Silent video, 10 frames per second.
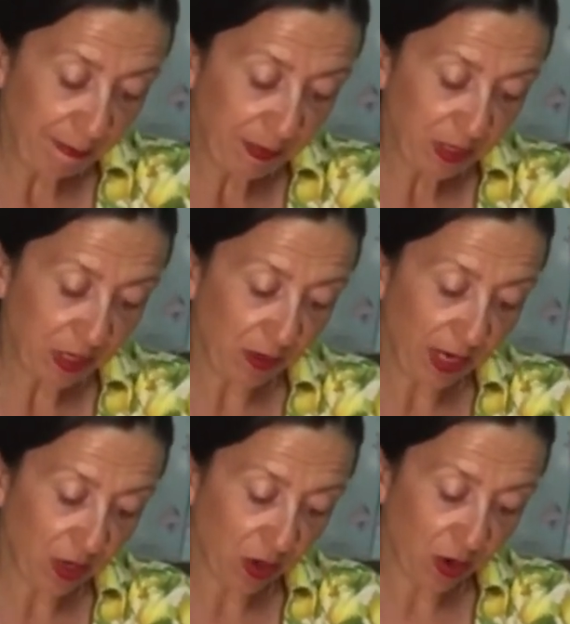So I
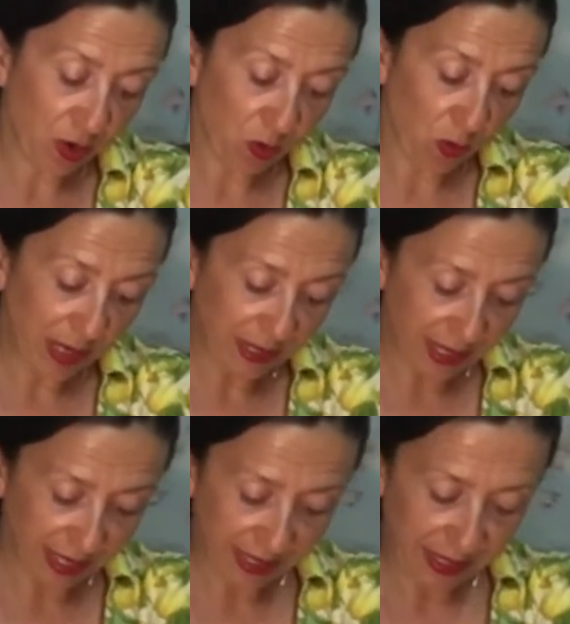go
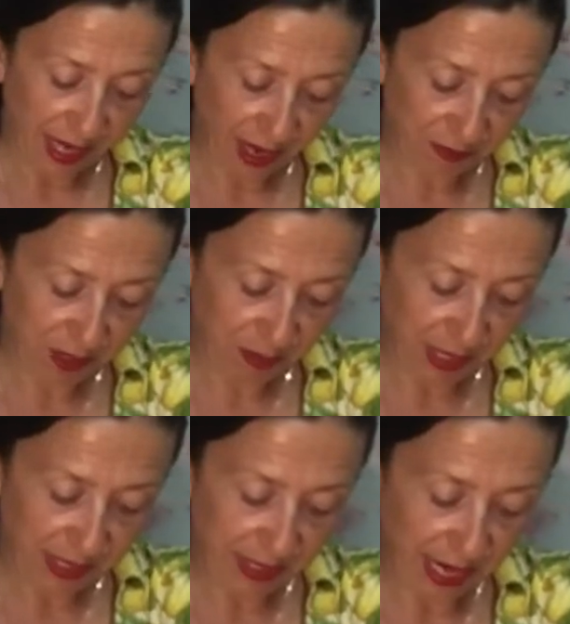it doesn't have to be
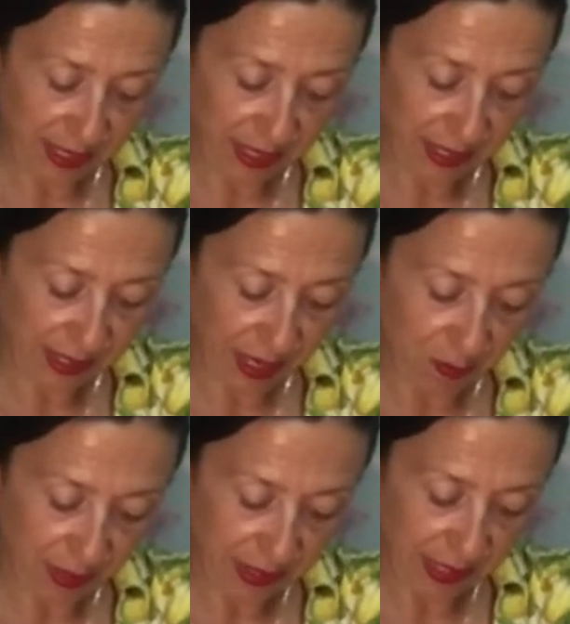exact, I say
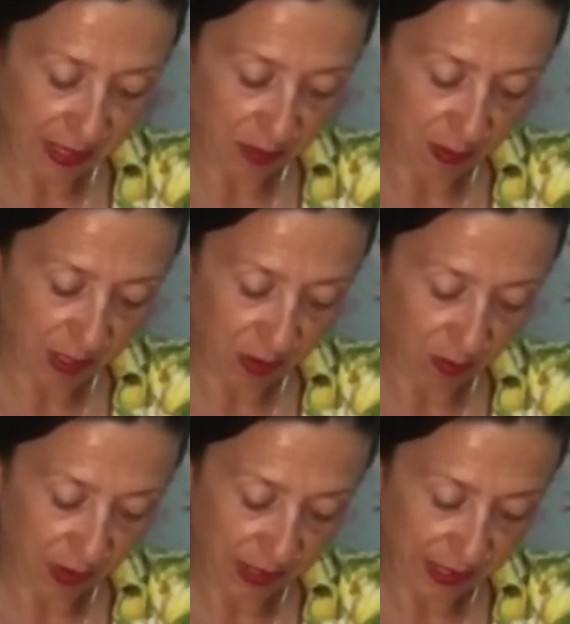1 centimeter and
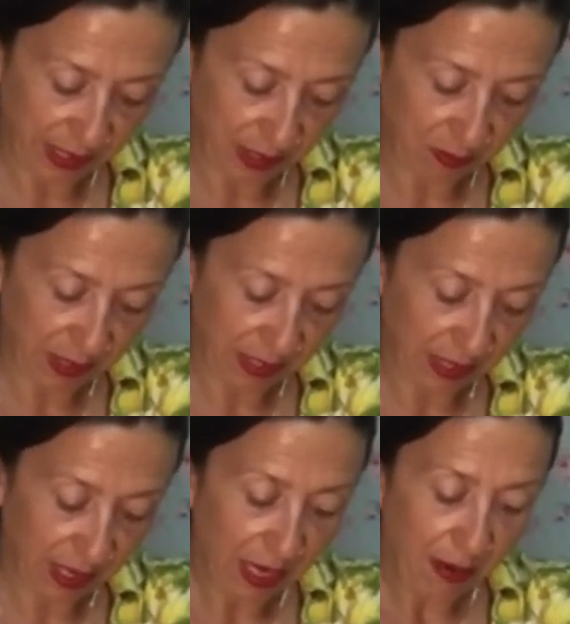1
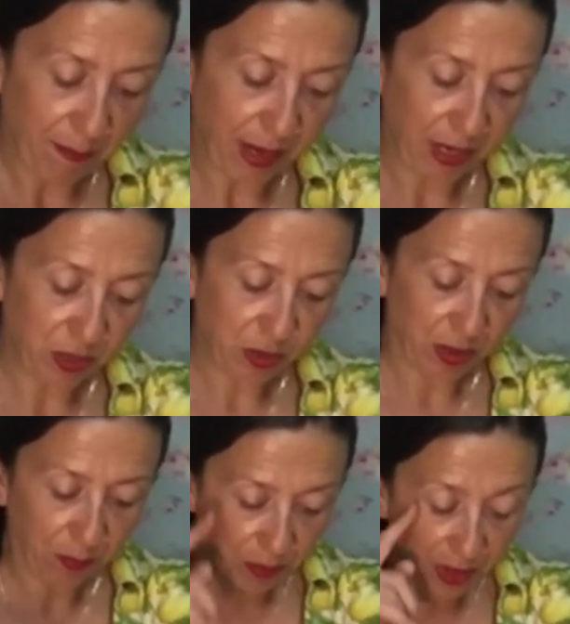centimeter, but you
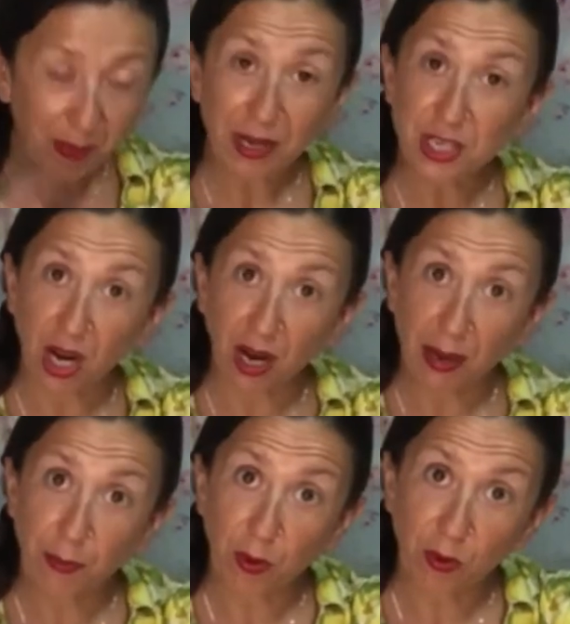can pretty much
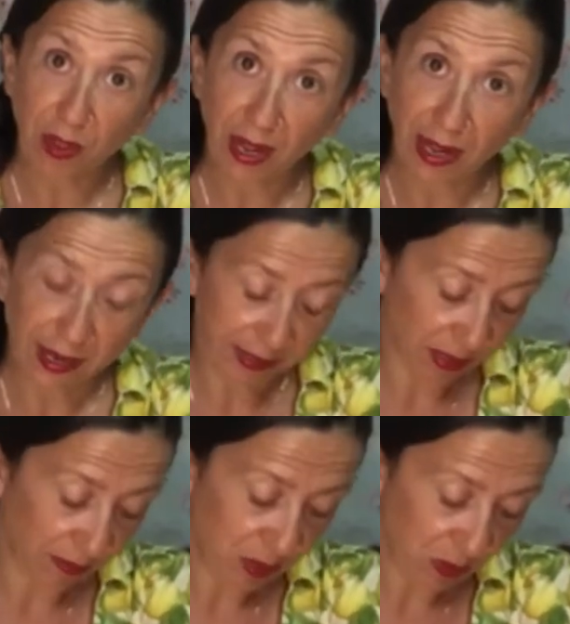eyeball that as
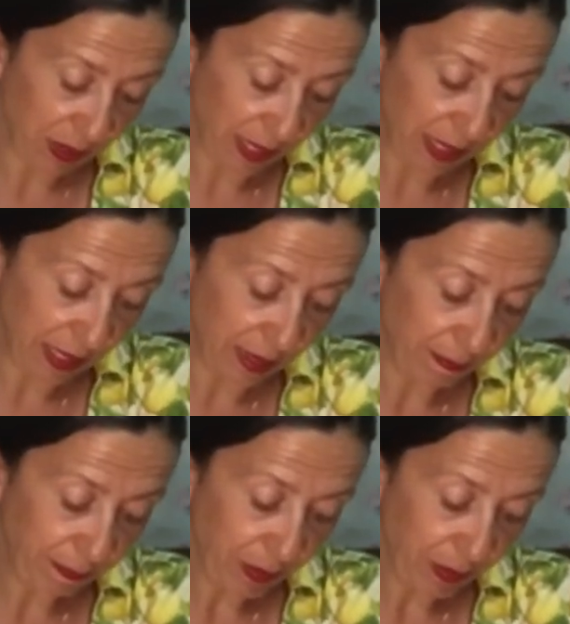I'm doing here.